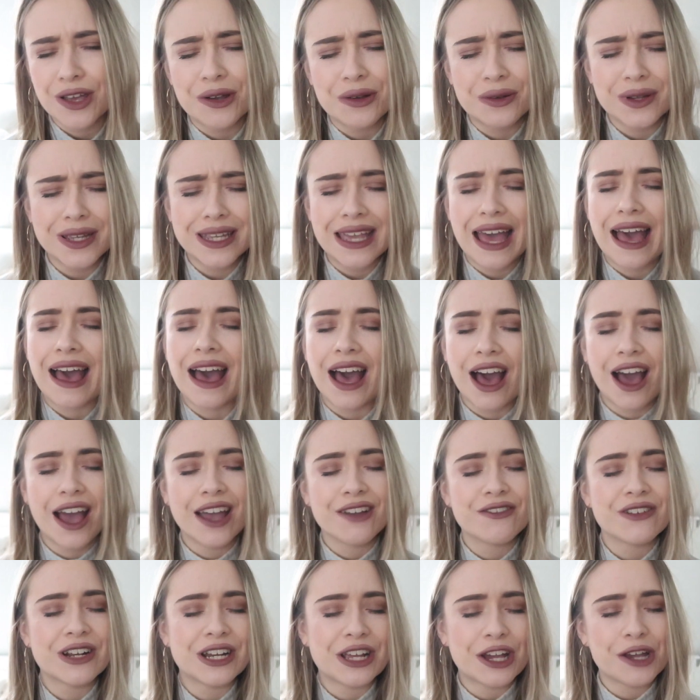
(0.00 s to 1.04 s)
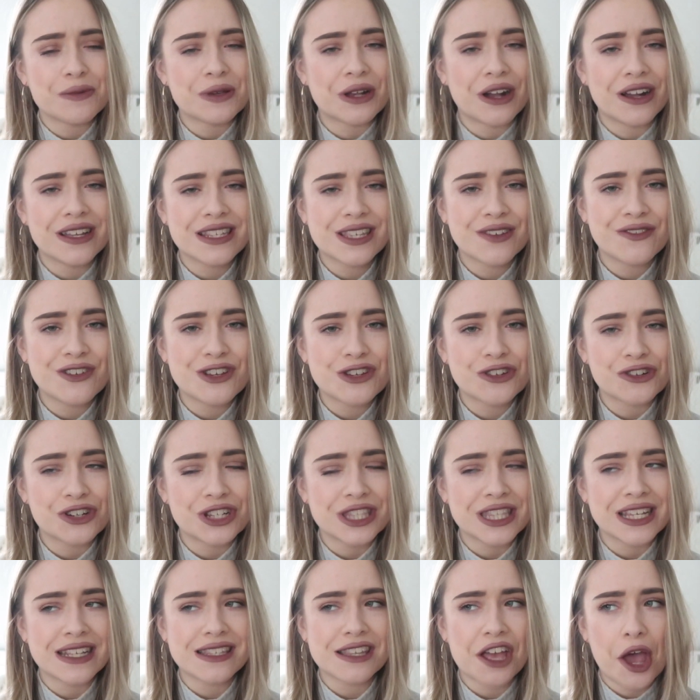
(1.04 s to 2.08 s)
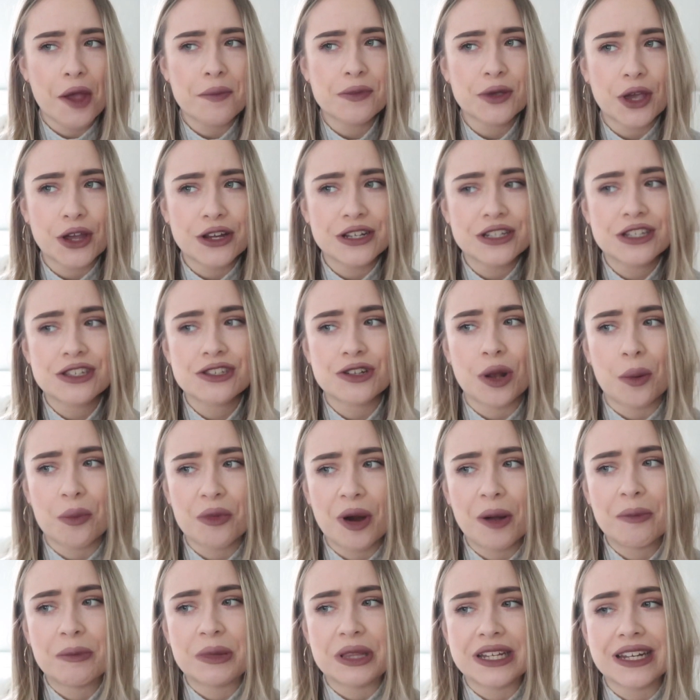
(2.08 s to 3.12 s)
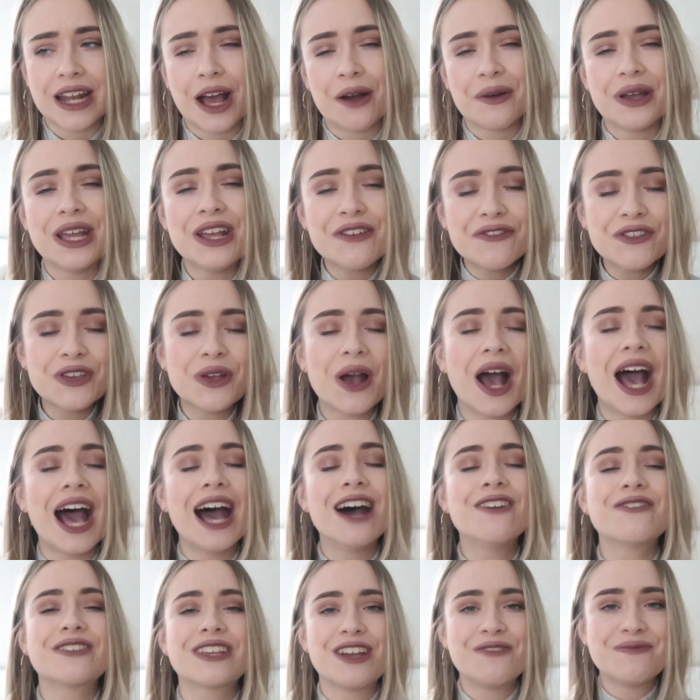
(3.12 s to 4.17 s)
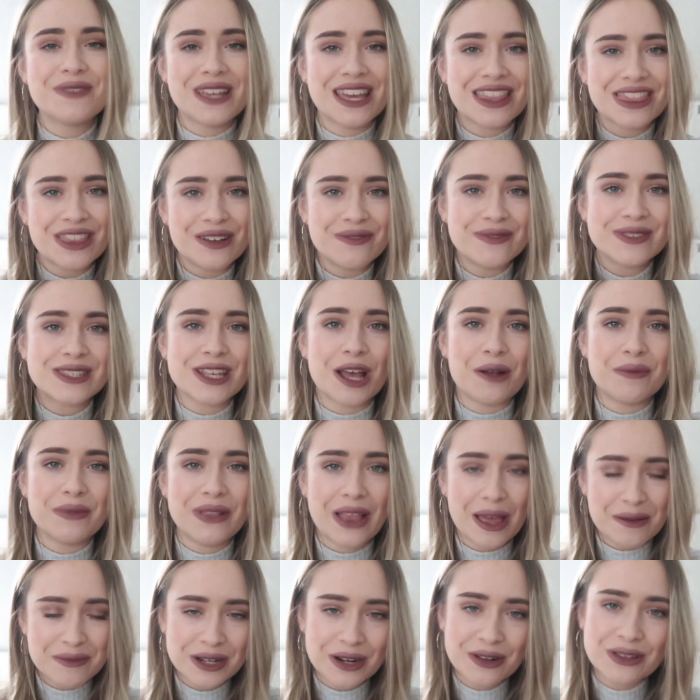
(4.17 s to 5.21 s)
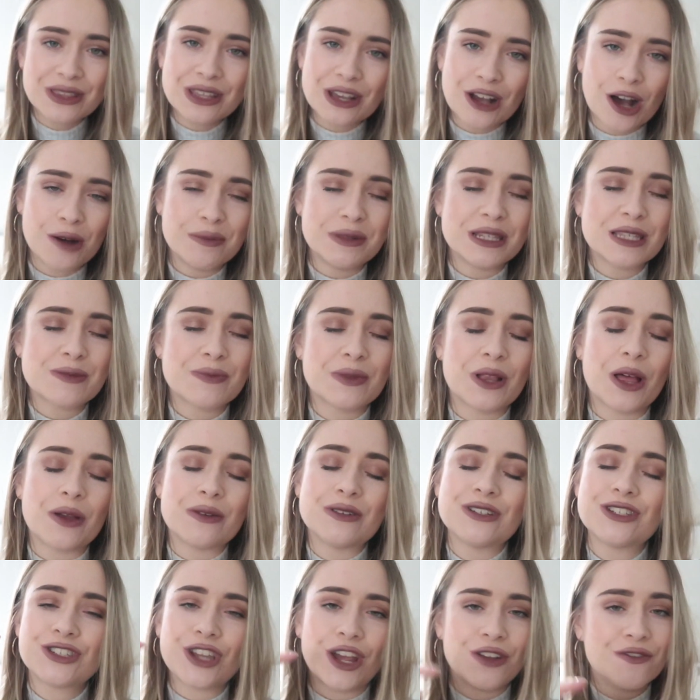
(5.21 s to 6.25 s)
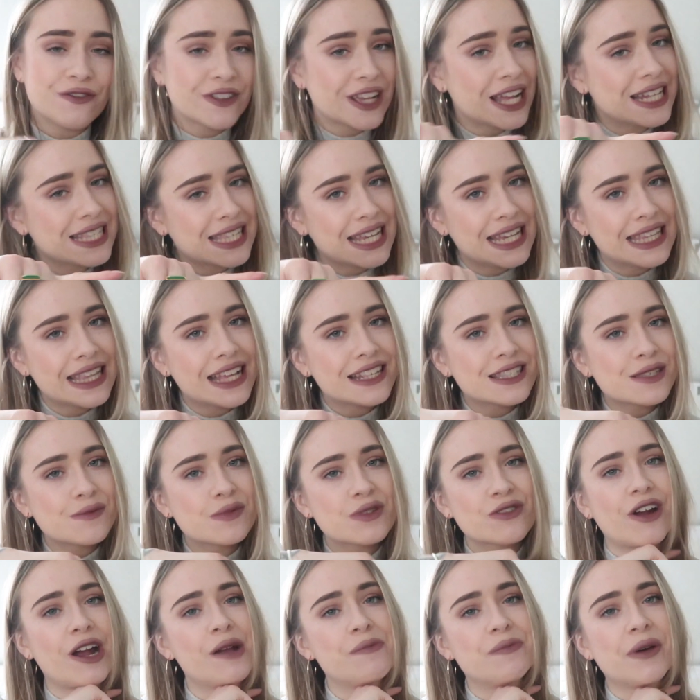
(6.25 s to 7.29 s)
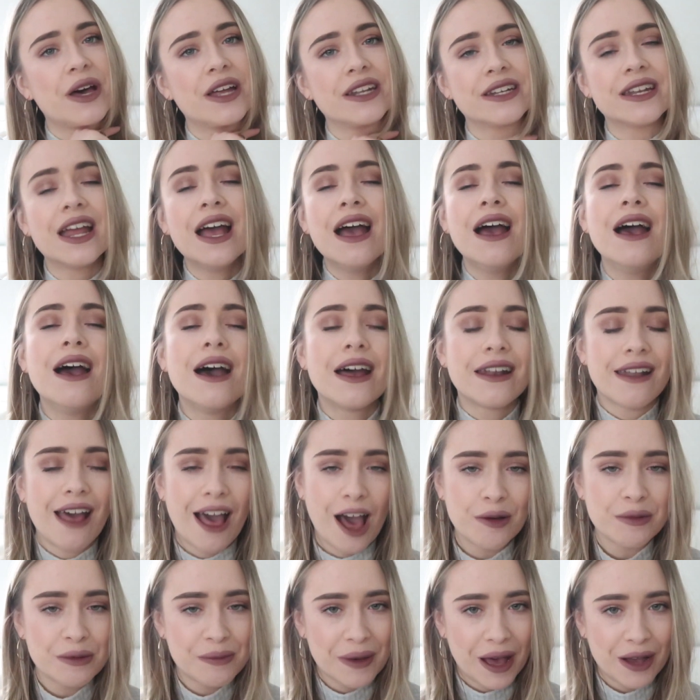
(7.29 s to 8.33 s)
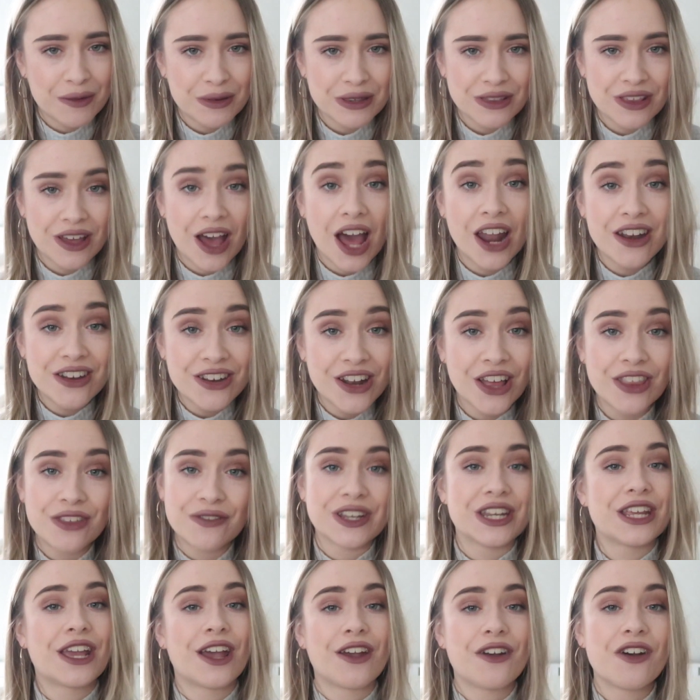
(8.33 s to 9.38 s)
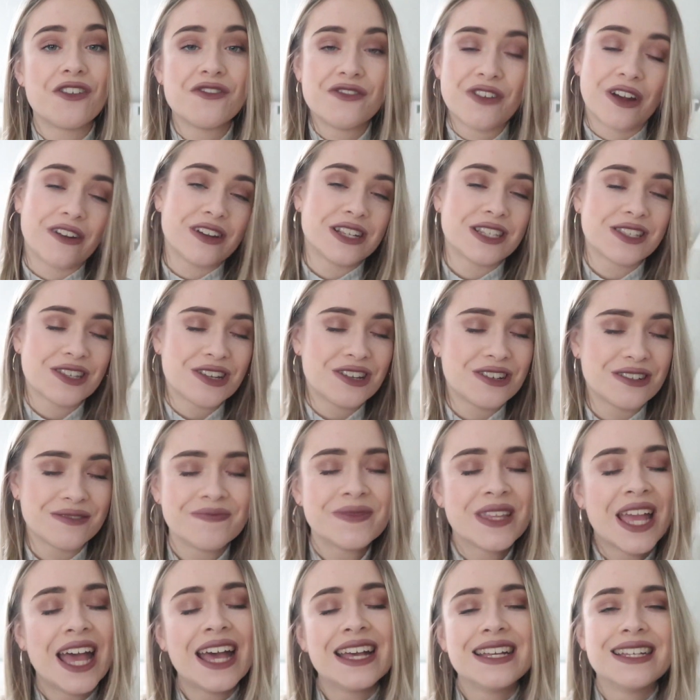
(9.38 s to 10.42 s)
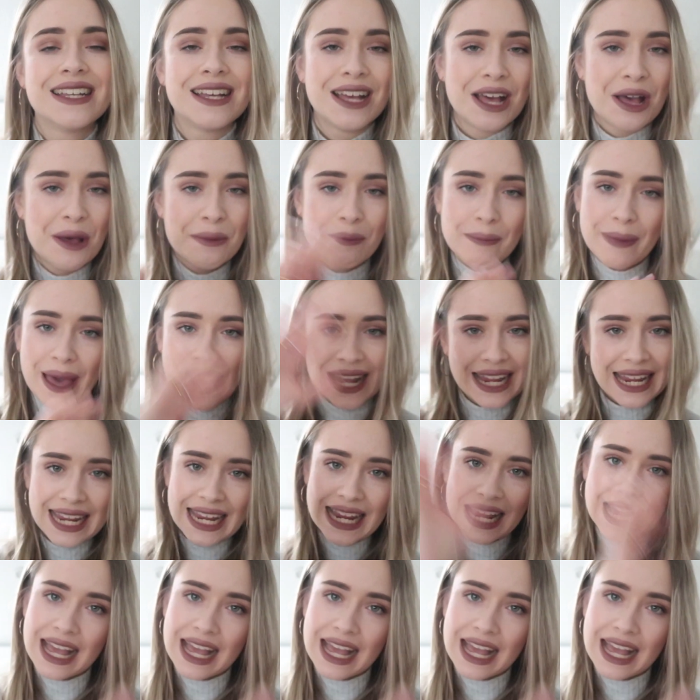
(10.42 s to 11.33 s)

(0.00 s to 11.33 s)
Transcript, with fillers: yeah, I really hope you guys have enjoyed this. I'm going to stop rambling now. If you have, give me a thumbs up, let me know in the comments below. Don't forget to hit that subscribe button. I'll be back with another video very soon. Bye.